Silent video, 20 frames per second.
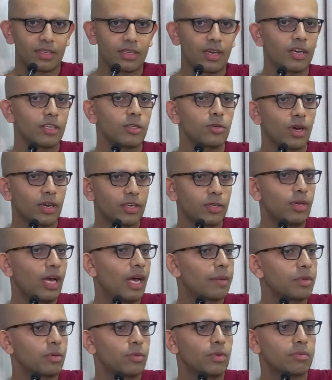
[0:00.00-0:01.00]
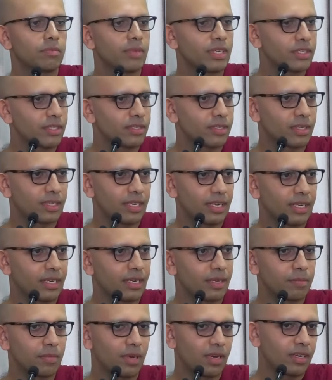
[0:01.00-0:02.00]
Are you, are you happy with me just
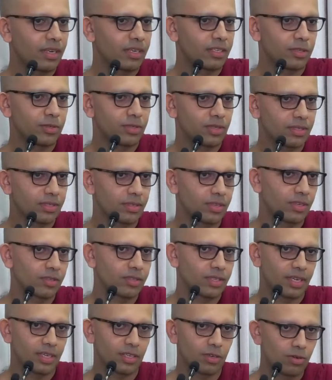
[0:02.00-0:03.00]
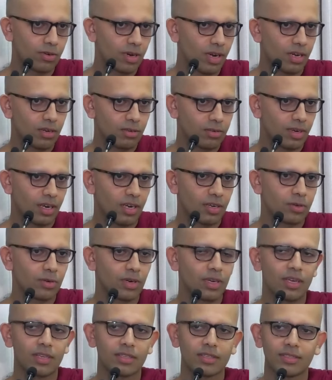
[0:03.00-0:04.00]
attaining Nibbana and you just you know, saying hurrah, hurrah,
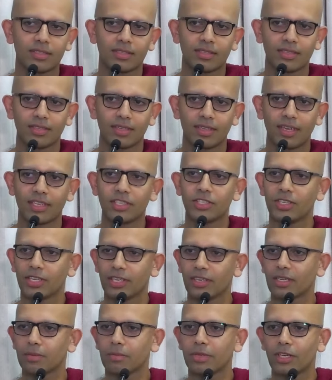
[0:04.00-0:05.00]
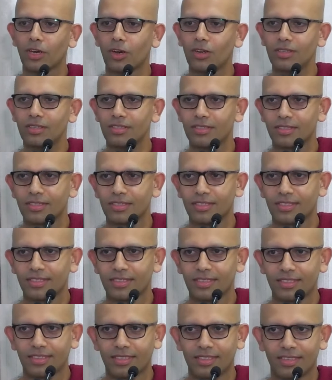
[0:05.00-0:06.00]
hurrah and cheering me on?
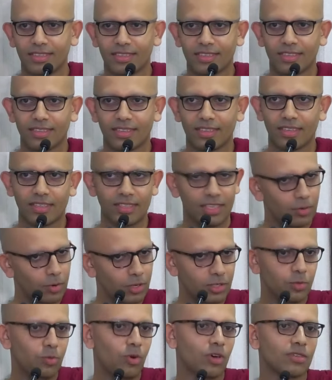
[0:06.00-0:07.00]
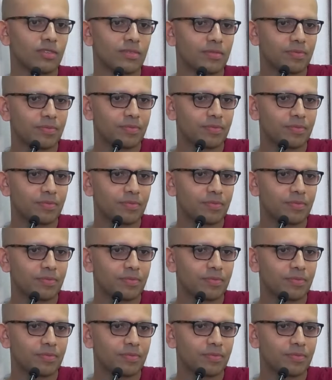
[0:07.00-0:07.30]
Is that what you want?